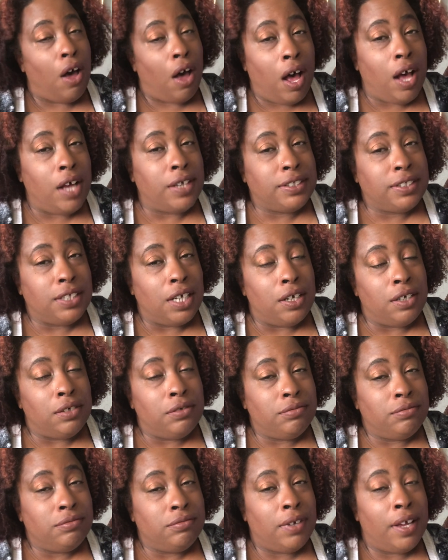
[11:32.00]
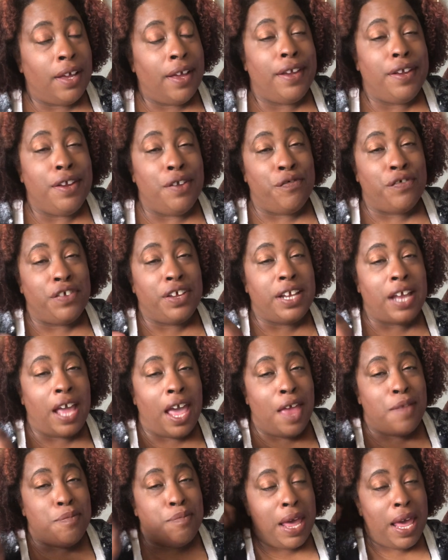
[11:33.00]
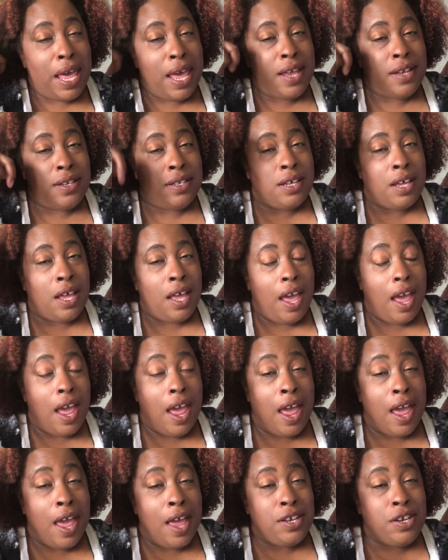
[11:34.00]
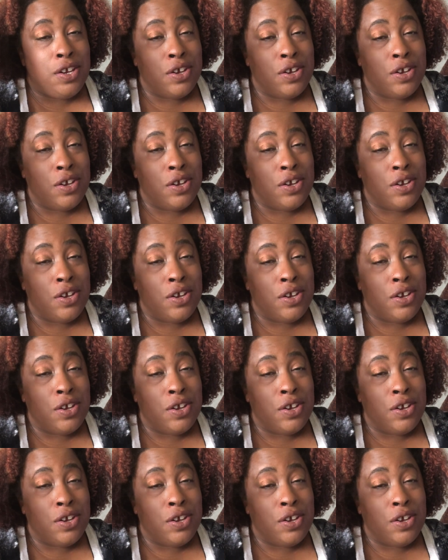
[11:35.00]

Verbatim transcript: Also, you forget a headband and